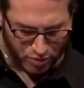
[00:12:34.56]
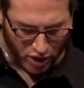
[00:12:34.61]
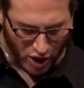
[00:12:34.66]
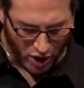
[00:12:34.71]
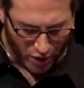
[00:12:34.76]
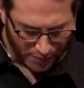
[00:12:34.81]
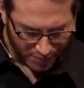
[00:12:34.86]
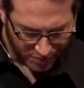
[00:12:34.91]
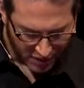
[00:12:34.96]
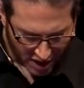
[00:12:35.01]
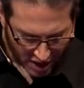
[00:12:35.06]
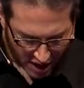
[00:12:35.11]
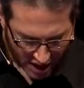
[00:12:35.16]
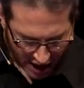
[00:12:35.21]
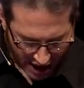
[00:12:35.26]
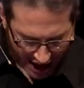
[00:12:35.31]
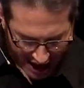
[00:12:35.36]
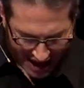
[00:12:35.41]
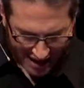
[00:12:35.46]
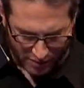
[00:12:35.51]
Pro,
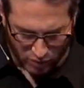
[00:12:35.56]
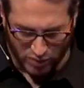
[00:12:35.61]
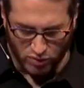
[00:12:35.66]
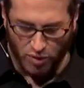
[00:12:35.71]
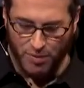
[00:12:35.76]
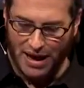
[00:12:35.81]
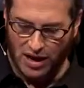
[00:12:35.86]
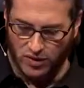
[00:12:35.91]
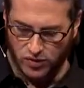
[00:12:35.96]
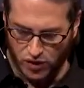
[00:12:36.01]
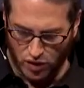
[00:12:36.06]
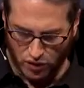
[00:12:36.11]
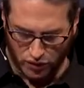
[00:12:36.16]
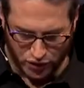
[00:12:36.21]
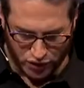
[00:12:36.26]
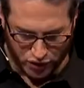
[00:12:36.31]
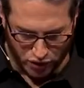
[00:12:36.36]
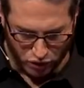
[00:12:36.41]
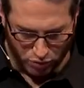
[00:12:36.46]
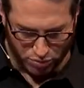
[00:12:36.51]
and we will bounce
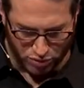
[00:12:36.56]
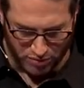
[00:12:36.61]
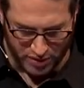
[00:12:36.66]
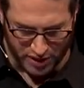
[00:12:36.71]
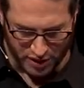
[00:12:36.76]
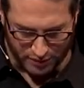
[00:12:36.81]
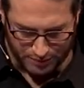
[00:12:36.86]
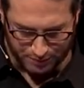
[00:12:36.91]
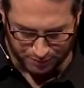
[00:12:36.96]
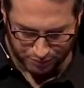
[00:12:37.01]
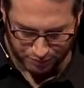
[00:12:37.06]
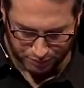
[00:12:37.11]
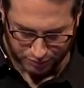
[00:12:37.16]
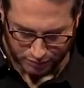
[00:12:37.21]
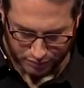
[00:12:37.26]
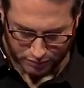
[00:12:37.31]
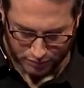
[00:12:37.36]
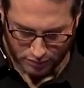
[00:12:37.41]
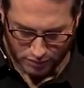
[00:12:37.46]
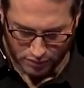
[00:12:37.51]
over to Premiere.
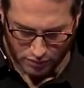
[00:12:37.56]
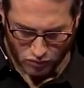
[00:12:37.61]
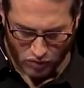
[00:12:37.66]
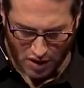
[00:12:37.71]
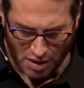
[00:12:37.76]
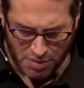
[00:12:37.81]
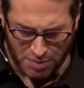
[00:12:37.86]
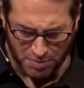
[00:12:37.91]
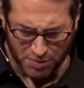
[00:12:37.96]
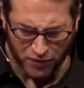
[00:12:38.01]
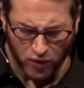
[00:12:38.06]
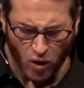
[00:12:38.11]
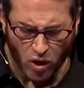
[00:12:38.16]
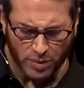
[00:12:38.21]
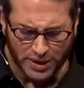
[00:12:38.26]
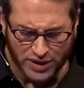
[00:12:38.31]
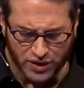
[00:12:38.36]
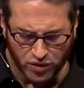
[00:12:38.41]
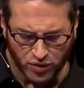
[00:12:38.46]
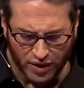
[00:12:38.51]
But before
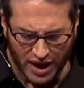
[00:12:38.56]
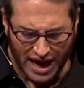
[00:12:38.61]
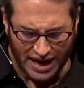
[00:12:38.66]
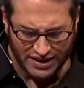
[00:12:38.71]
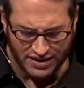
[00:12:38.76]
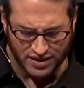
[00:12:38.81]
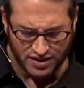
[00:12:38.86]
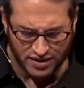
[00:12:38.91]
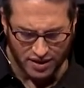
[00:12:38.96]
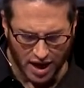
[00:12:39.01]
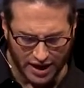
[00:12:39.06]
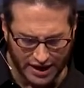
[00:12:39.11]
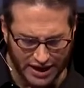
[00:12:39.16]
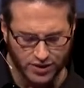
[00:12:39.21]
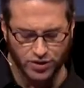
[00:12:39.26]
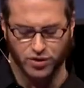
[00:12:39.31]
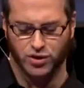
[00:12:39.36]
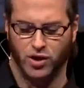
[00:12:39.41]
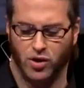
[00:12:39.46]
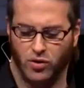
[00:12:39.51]
we do that, I get
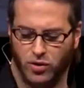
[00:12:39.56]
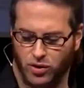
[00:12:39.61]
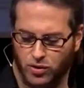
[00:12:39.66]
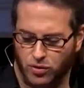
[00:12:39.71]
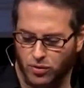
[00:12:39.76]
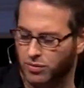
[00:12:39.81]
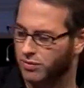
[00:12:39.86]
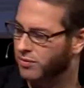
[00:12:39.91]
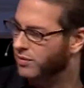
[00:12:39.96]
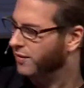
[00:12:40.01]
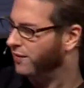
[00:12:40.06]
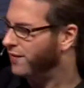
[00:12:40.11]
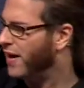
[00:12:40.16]
to show you the